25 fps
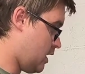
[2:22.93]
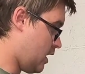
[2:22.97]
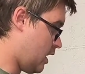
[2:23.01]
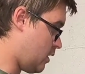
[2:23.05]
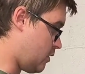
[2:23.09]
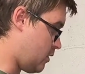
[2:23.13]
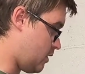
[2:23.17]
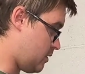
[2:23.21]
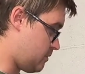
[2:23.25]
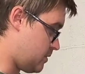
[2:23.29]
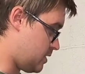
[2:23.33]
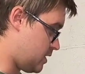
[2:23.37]

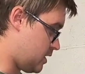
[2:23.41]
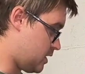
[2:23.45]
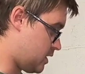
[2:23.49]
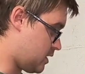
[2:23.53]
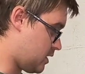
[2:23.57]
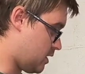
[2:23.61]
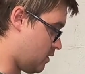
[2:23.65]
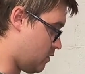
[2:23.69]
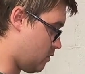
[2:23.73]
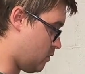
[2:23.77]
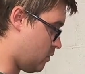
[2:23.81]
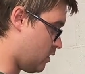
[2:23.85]

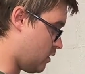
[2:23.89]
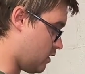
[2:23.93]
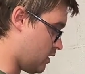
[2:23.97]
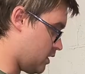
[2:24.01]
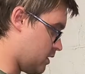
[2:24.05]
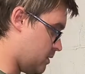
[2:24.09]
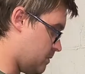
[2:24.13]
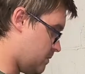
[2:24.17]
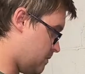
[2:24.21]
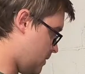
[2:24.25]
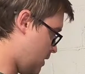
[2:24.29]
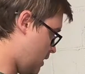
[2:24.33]
OM601
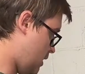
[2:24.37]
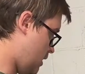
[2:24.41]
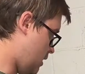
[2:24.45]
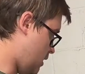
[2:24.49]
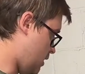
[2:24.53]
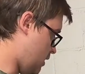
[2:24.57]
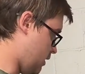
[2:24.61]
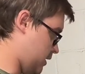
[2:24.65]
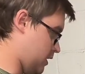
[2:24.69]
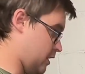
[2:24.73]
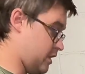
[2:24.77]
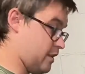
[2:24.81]

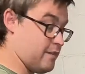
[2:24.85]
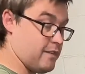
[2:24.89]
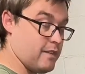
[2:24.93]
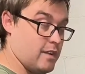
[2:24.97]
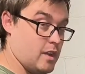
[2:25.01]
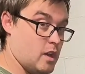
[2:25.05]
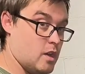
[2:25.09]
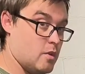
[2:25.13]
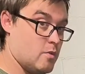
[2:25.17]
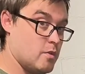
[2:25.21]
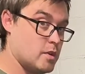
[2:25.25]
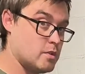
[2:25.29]
on the
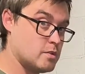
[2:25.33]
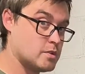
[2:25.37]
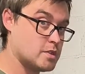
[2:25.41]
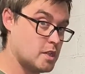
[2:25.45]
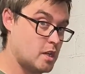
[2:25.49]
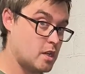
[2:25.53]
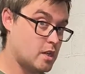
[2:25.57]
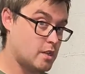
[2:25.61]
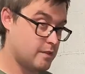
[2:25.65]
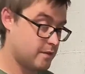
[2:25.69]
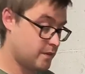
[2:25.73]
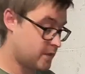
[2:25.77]
flywheel
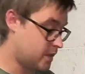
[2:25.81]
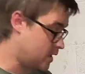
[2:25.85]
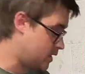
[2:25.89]
side of